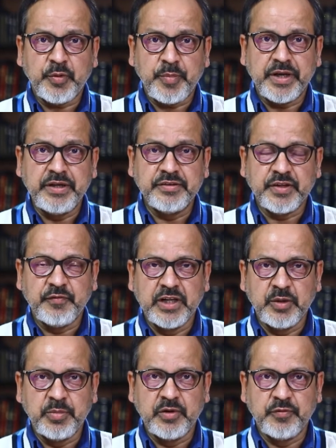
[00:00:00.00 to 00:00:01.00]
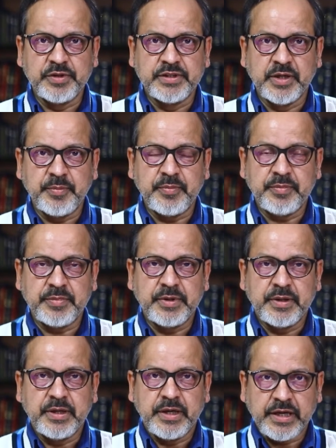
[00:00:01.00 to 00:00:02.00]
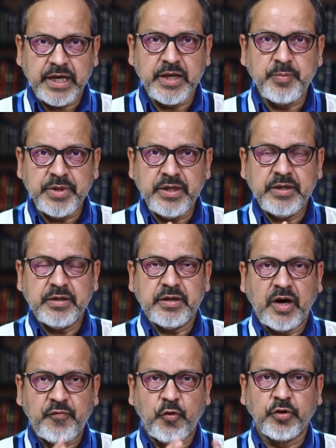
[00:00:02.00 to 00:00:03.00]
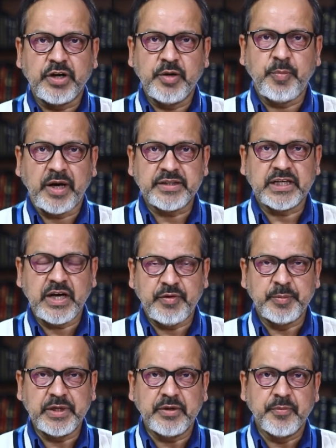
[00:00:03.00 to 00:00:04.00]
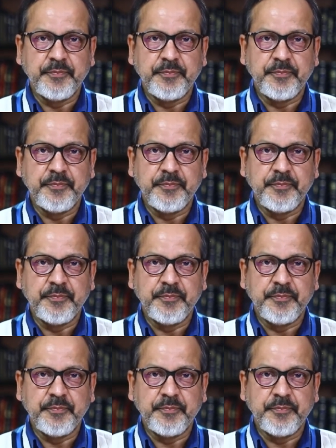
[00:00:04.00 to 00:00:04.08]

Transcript: money is available with them can be afforded by the government.